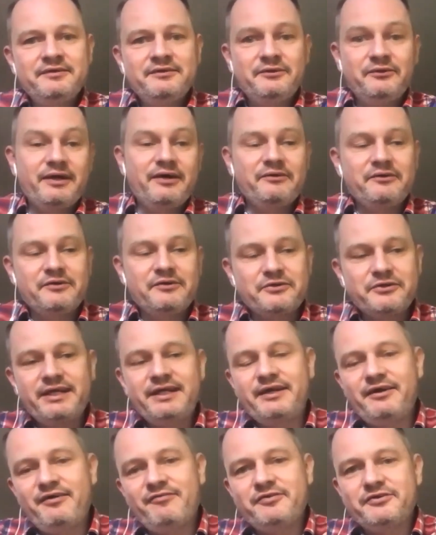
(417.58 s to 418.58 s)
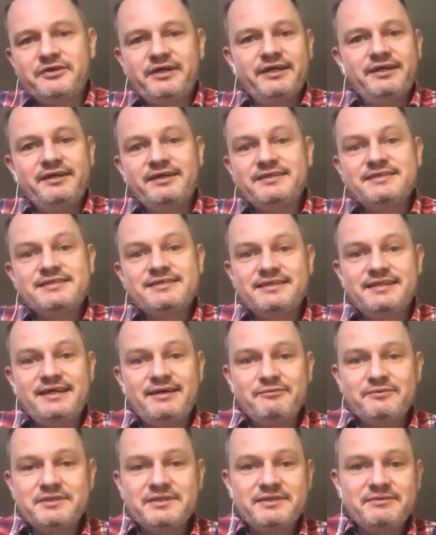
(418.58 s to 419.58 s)
or get on the train, get off the train. That
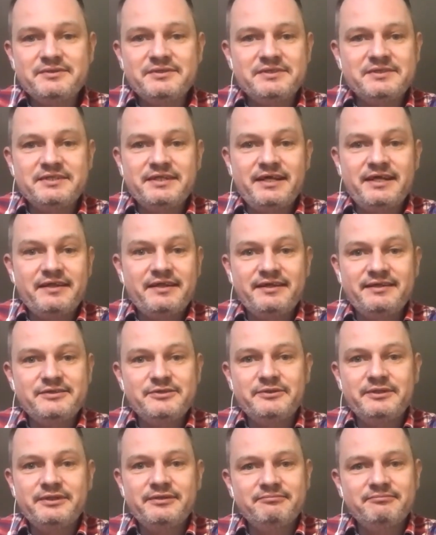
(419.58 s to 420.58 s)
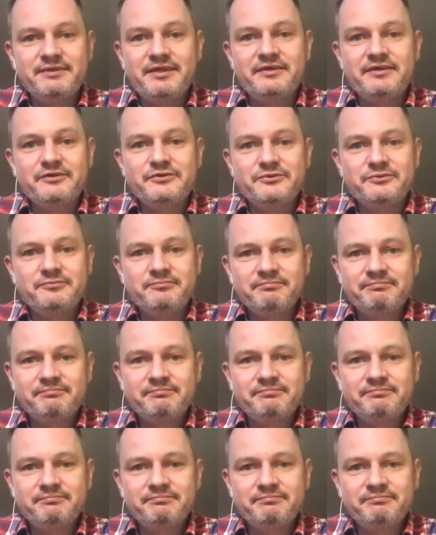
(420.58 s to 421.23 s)
was it. There's nothing to it, nothing at all.